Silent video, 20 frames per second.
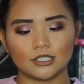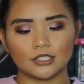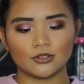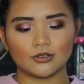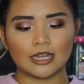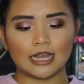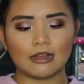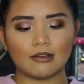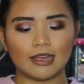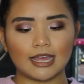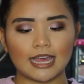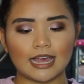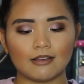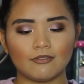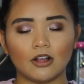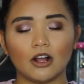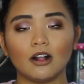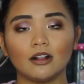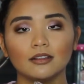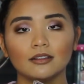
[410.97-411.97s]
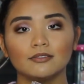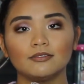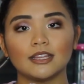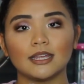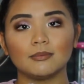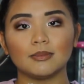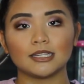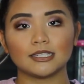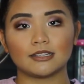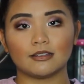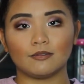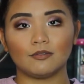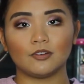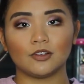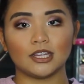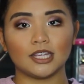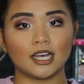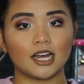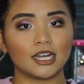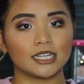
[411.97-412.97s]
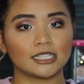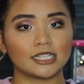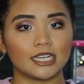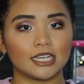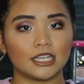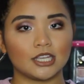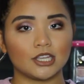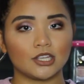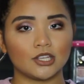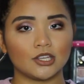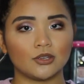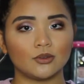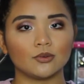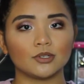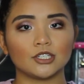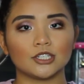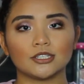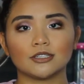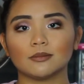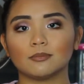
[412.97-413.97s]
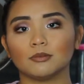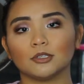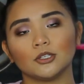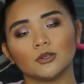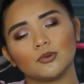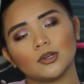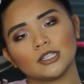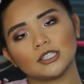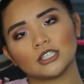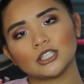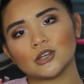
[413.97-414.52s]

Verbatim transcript: so now I have all of them except for the acai U, which is the blue one,